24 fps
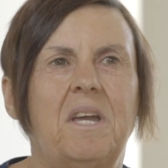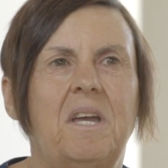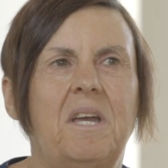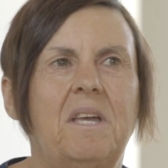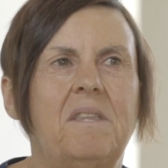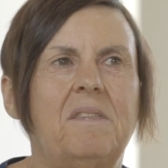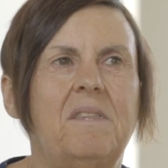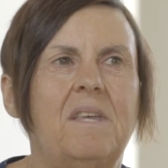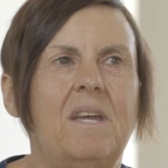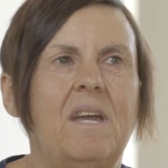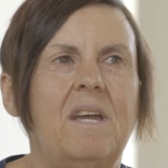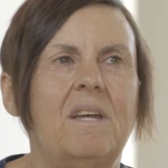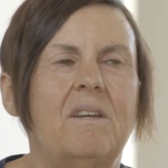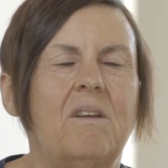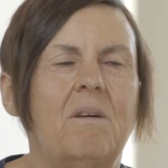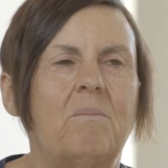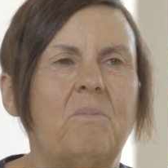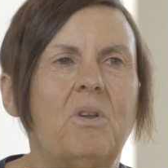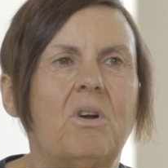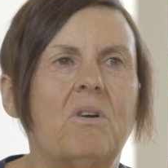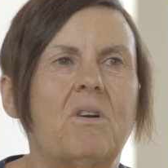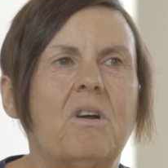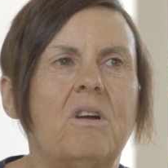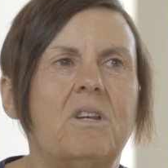and that I'm
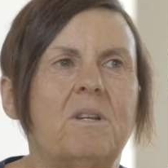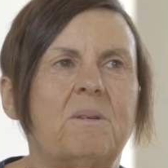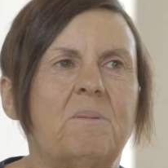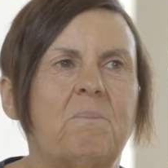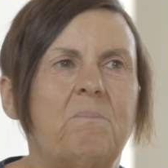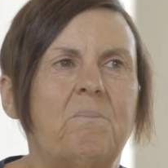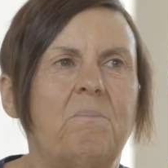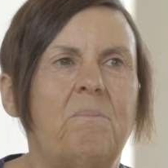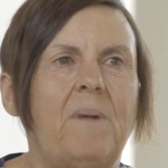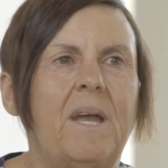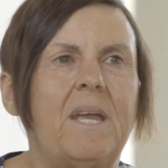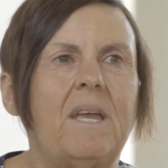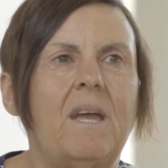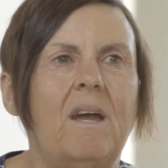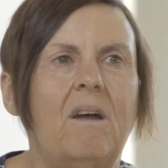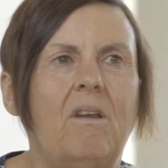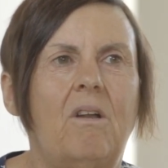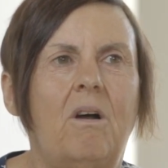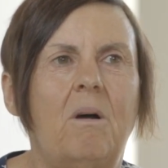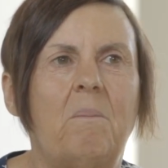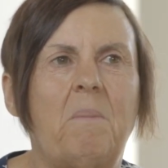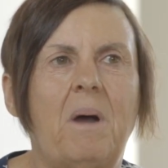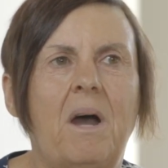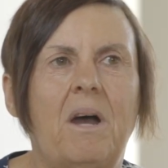not going to make out
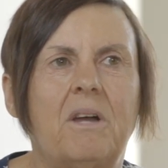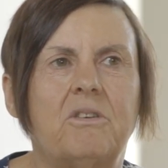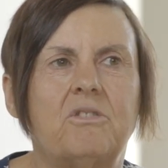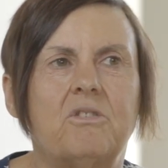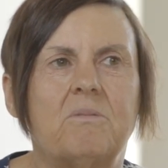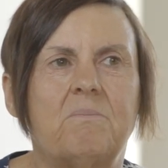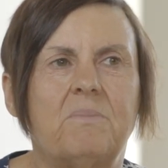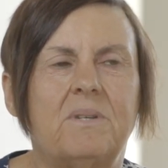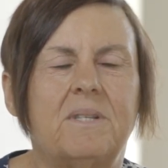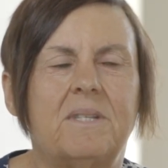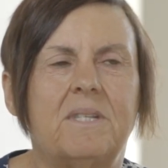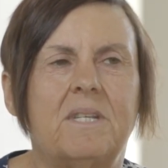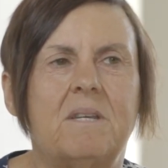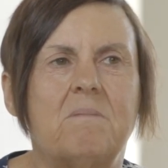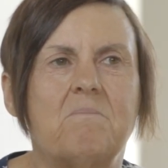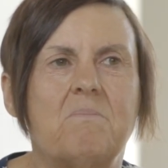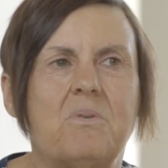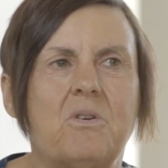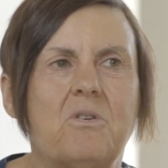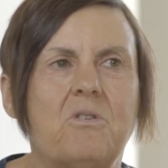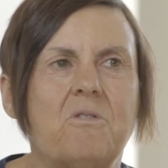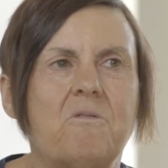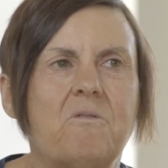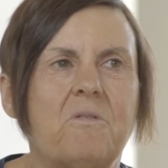I'm 100%
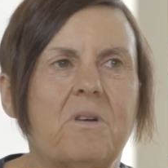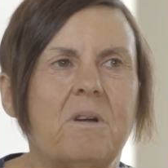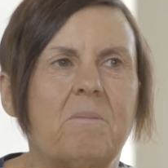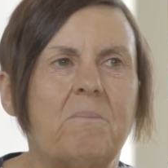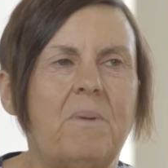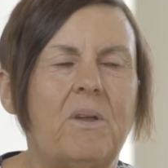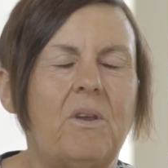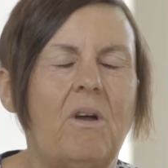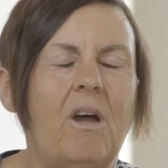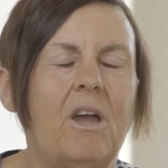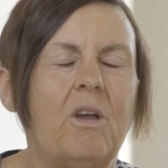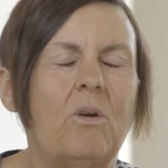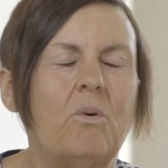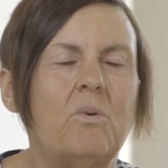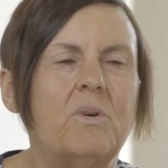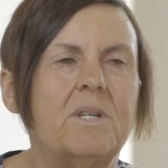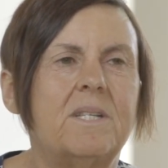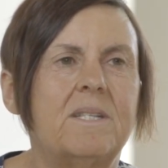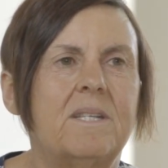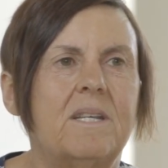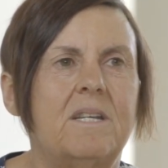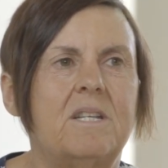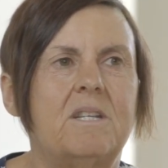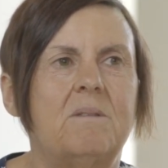perfect, but I
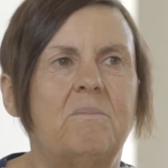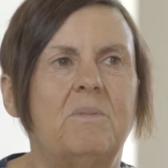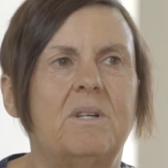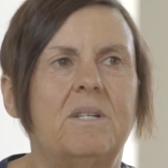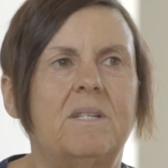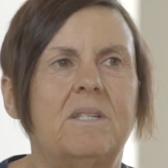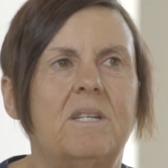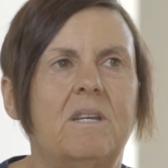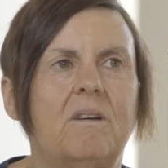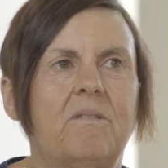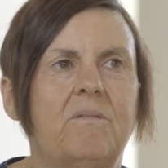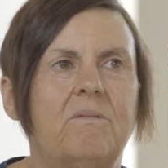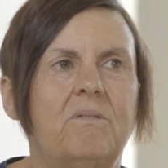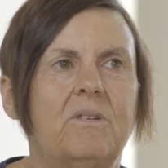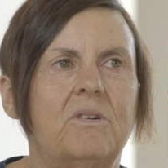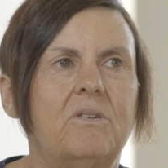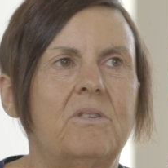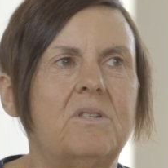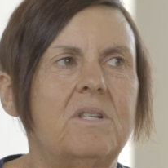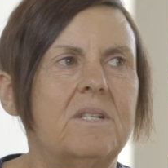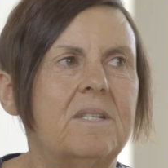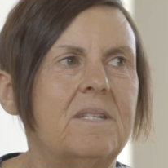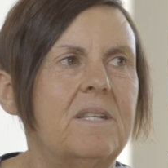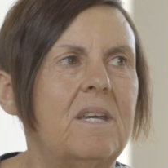always say to myself, for
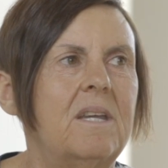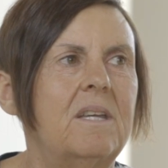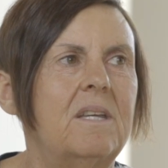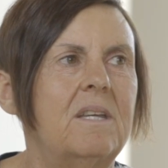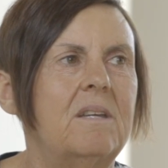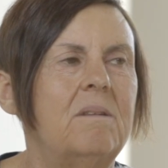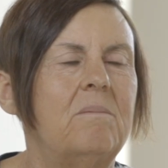goodness sake,